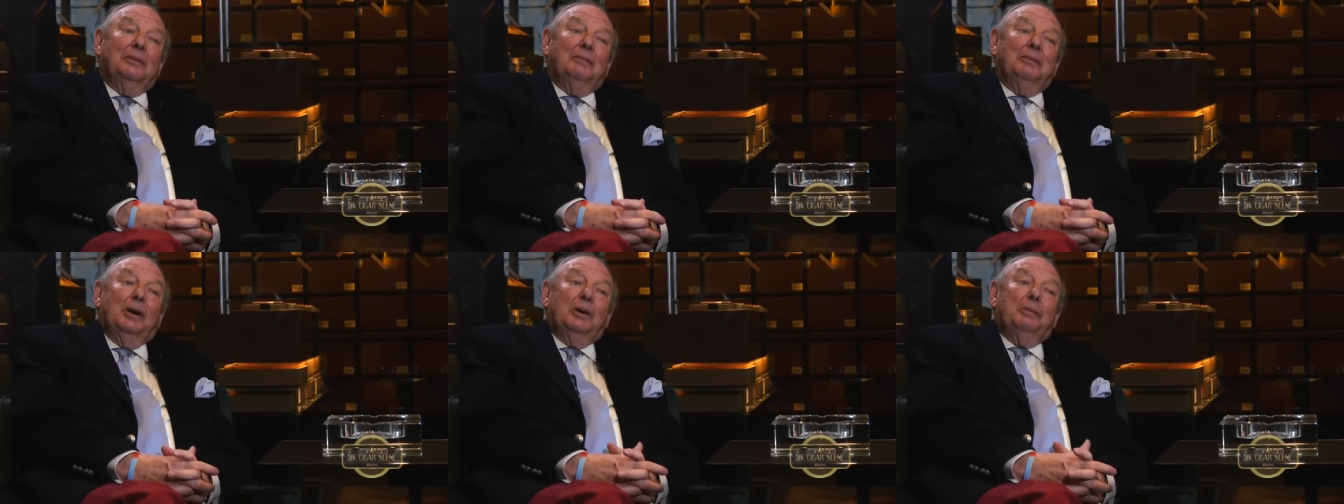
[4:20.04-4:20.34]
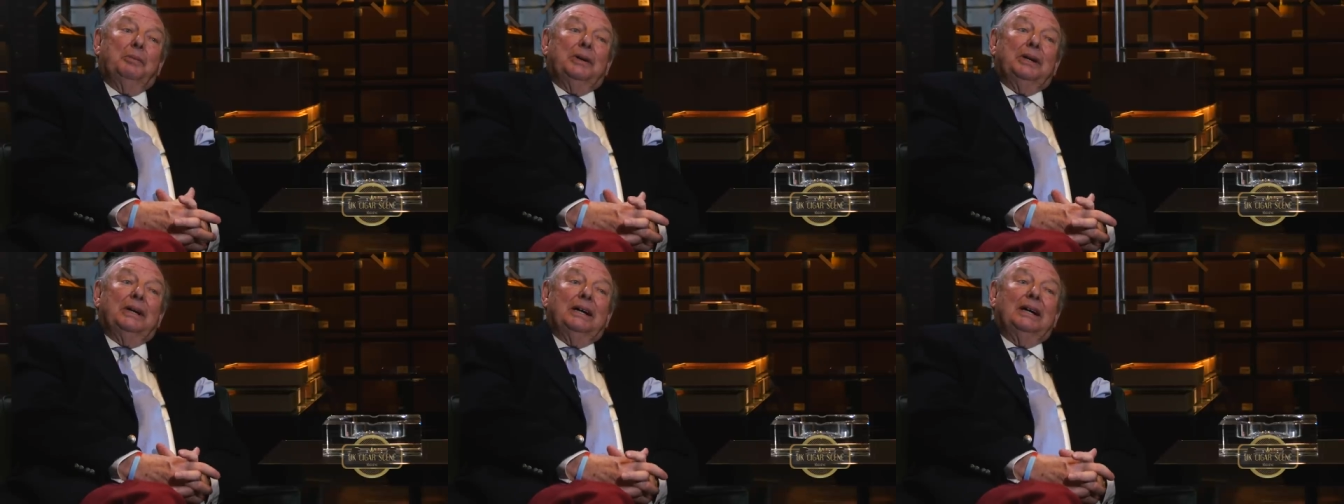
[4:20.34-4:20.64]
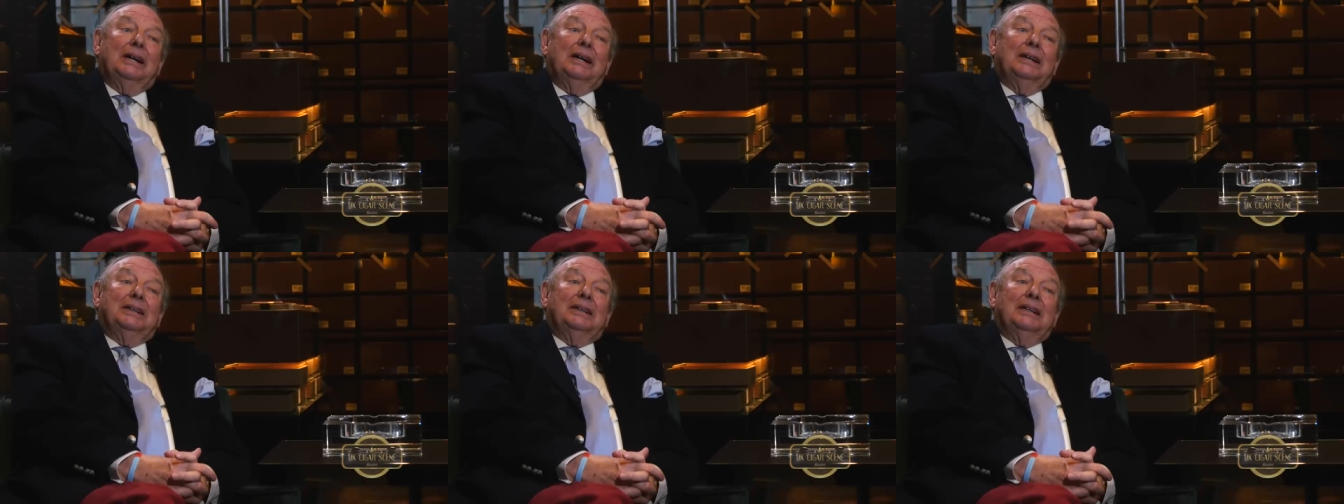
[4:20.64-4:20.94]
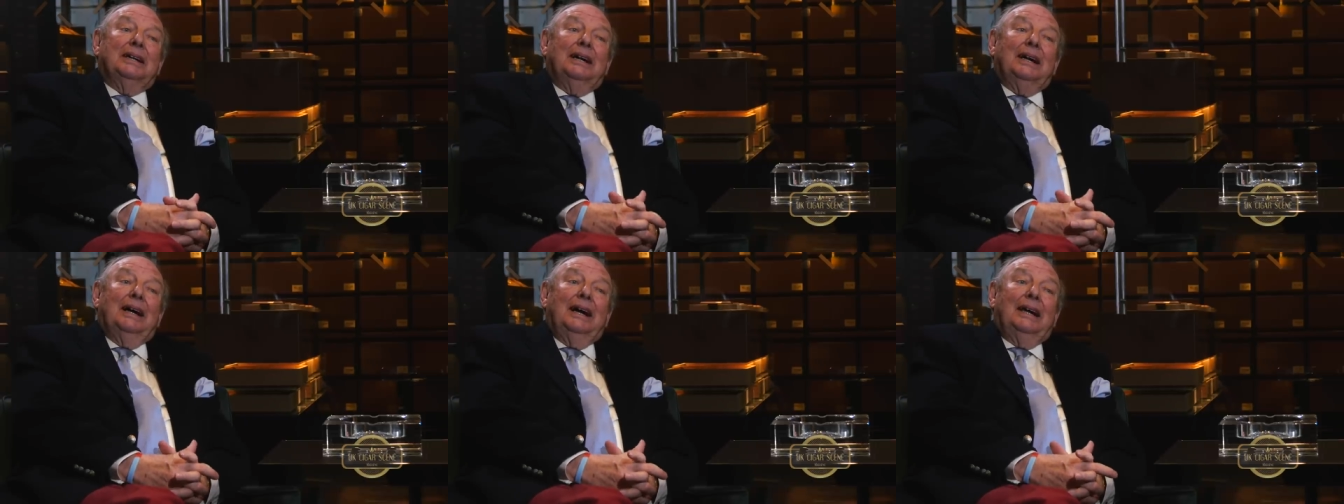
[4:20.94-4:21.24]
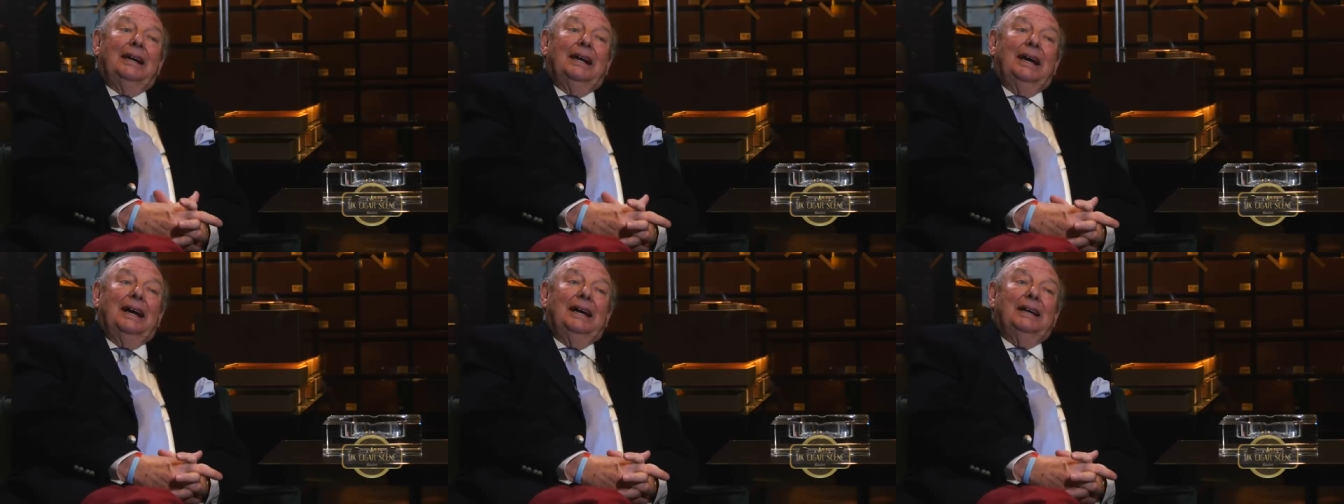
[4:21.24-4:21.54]
Melbourne Hart
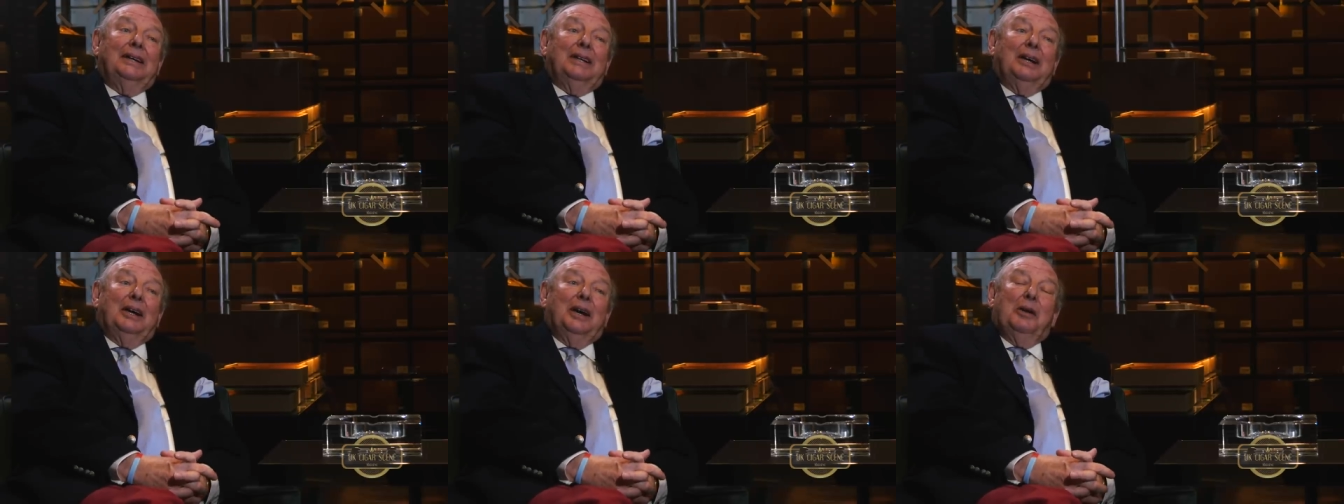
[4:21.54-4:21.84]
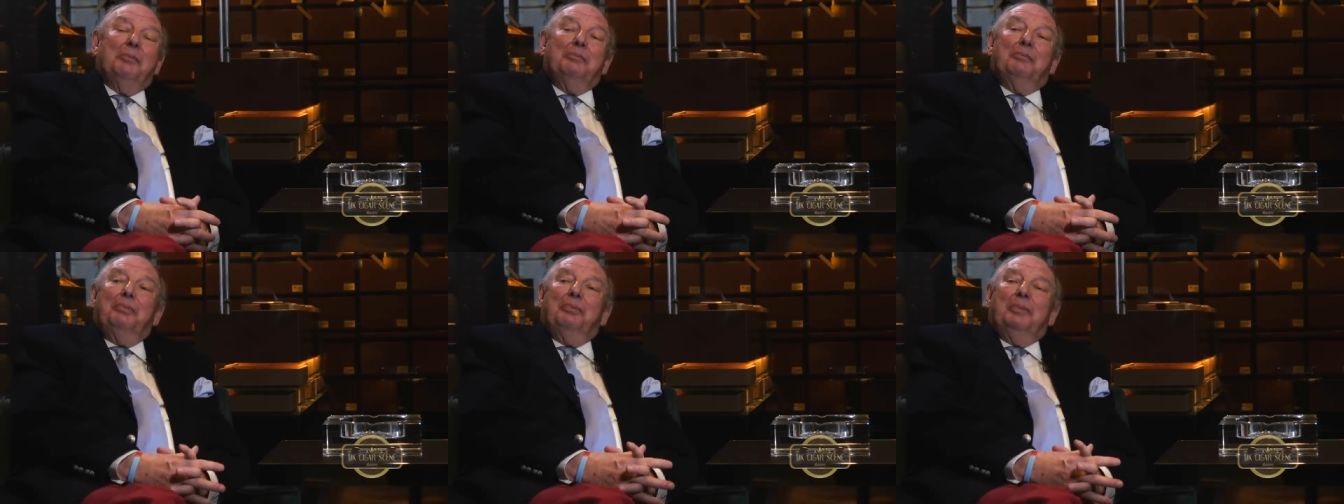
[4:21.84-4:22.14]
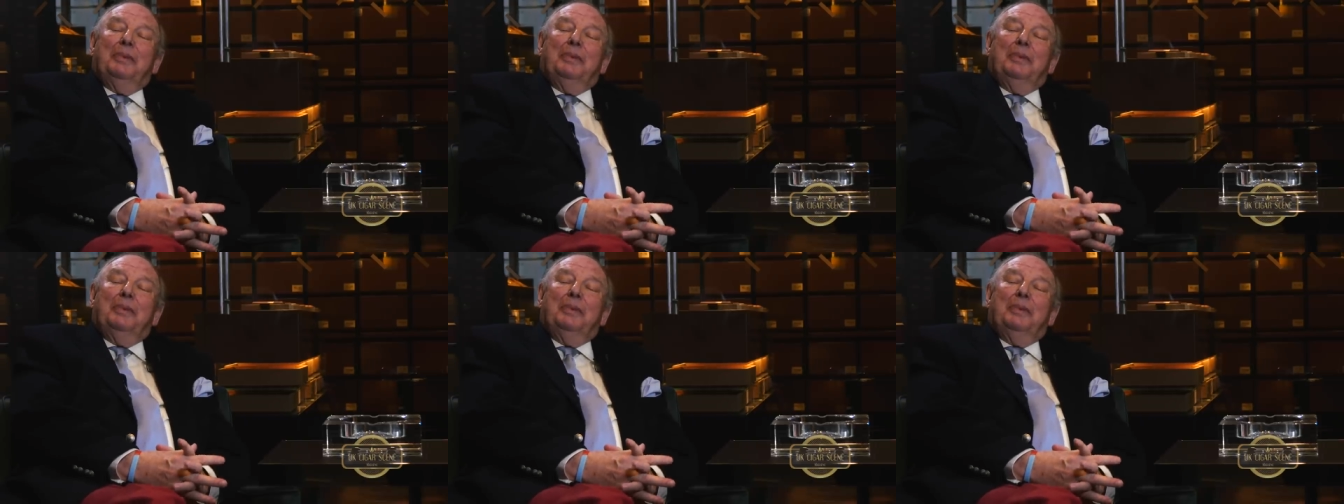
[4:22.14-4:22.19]
had had a,